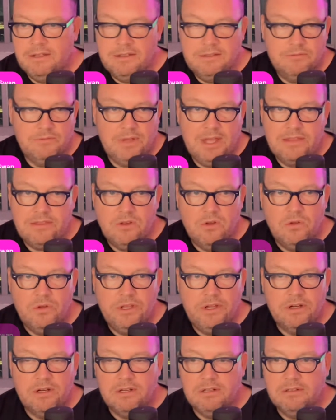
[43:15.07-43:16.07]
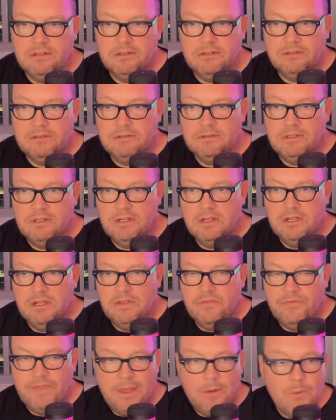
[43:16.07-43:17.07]
We got the whole year.
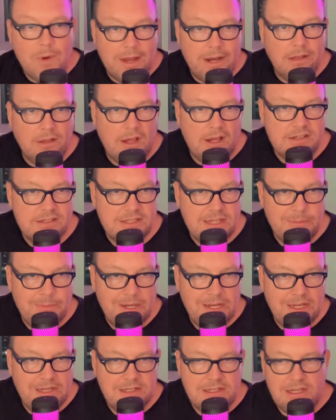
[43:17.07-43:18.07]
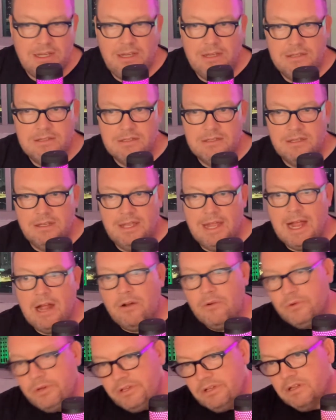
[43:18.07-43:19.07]
They want to launch CBDCs.
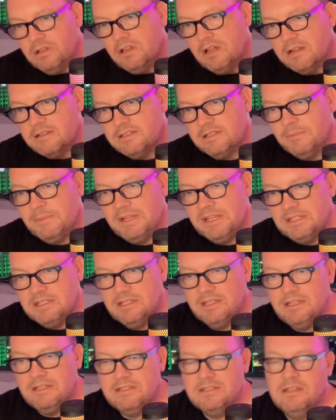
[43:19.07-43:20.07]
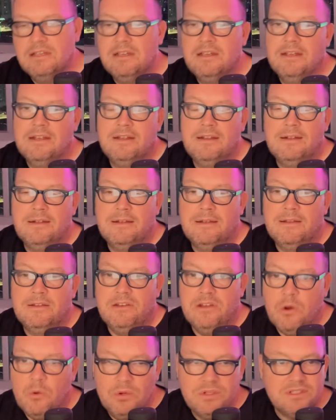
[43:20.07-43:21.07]
How are you going to launch CBDCs?
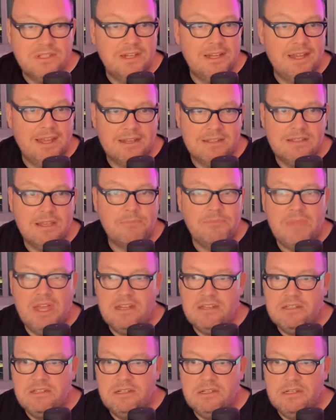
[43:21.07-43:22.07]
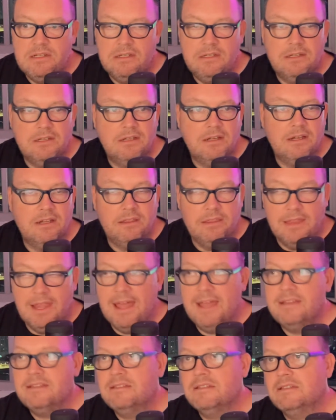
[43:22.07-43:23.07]
No one's going to accept that shit
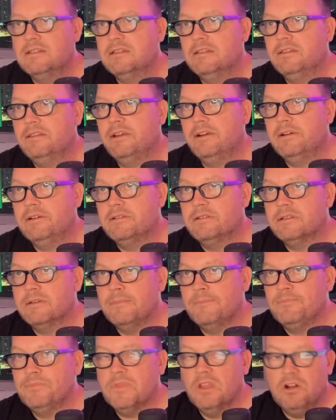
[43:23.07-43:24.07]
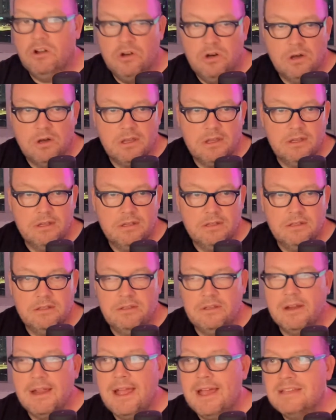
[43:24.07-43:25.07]
unless there's a hook.
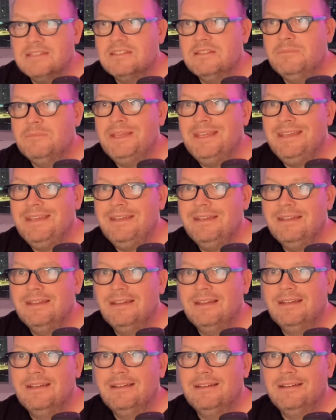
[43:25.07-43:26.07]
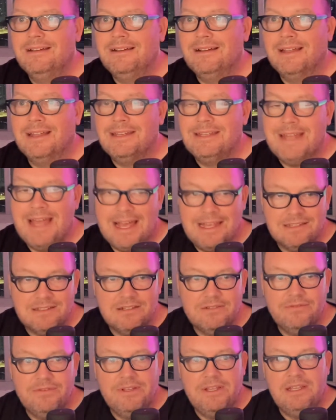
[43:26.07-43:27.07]
There has to be a
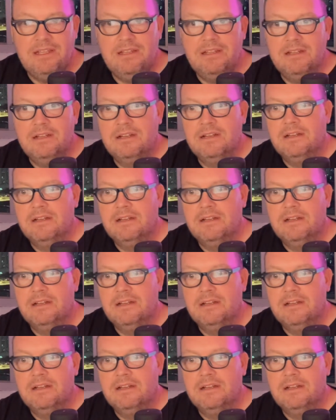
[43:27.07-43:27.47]
catastrophe.